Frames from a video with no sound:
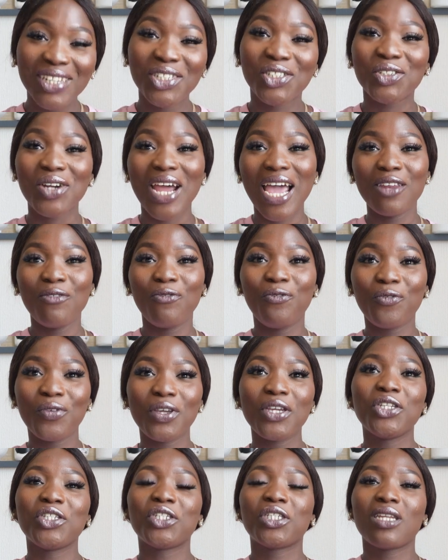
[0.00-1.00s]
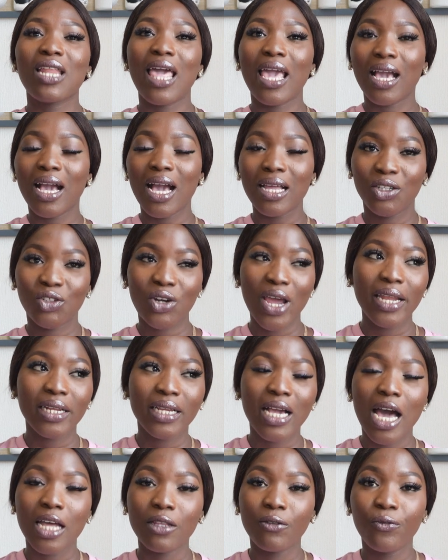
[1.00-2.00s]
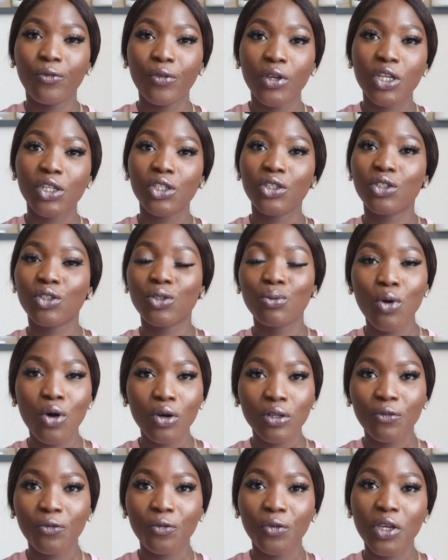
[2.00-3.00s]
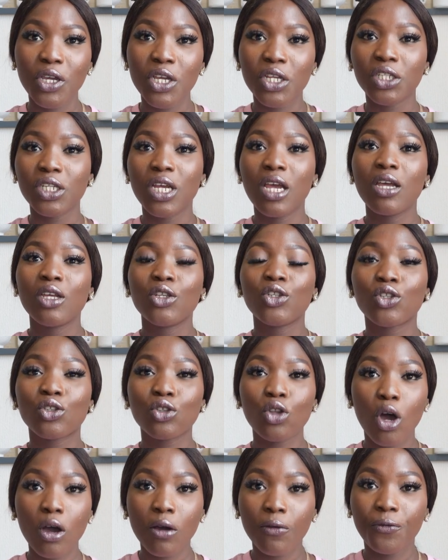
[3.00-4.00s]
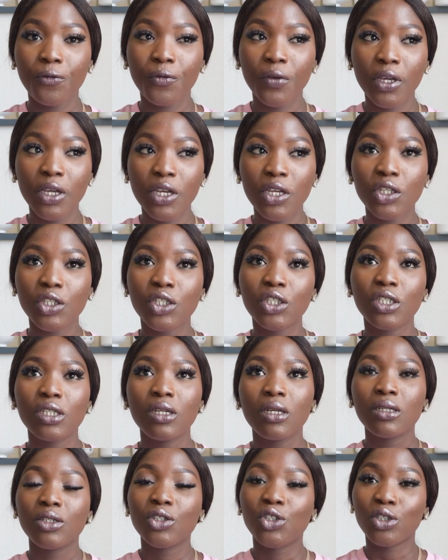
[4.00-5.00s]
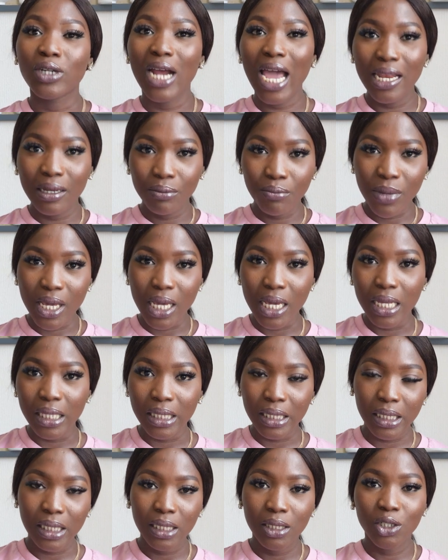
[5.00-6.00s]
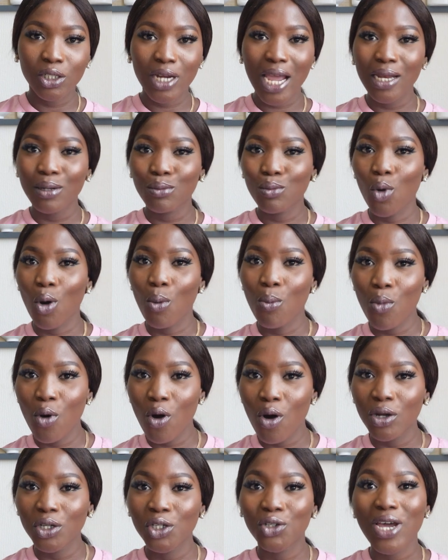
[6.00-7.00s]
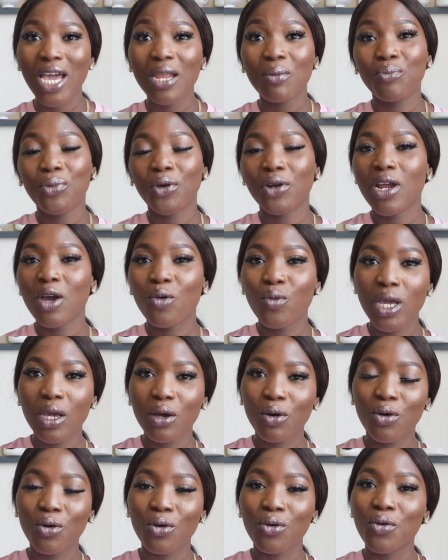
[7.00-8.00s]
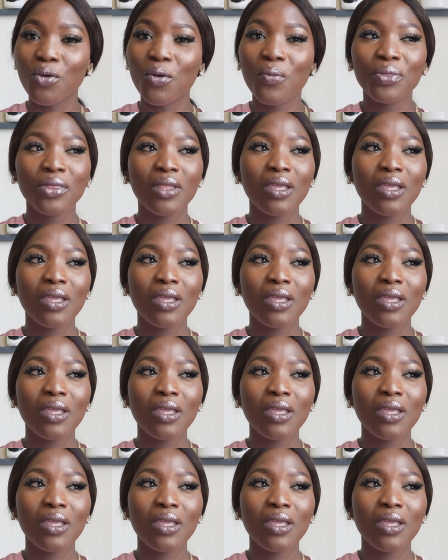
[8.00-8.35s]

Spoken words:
dried fish, like dried catfish, smoked fish, stock fish, dried meat, dried pomo, dried periwinkle.